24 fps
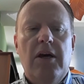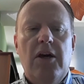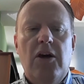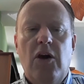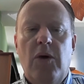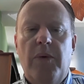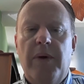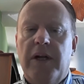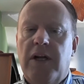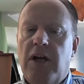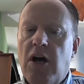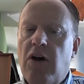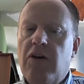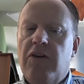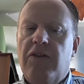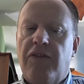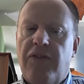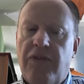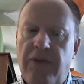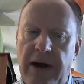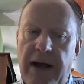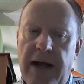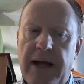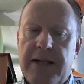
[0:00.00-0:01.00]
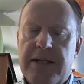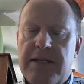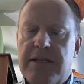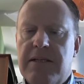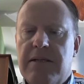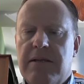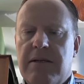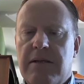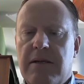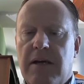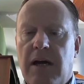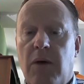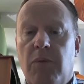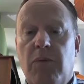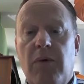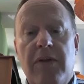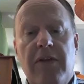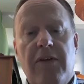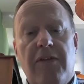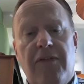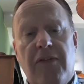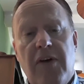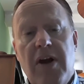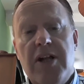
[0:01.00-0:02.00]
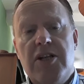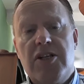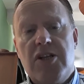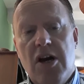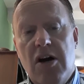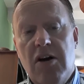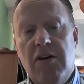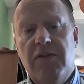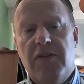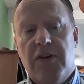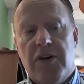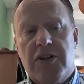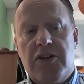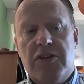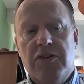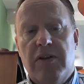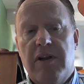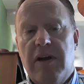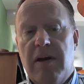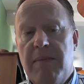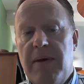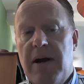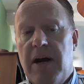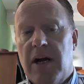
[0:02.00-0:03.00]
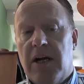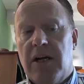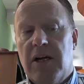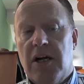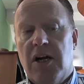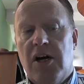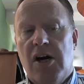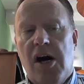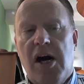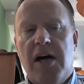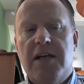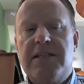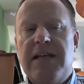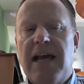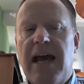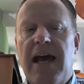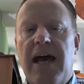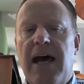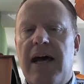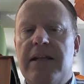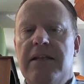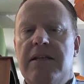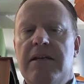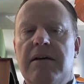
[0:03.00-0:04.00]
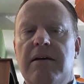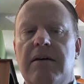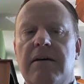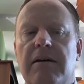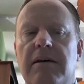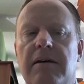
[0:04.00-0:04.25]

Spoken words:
who would go to France and win the French over to the American cause and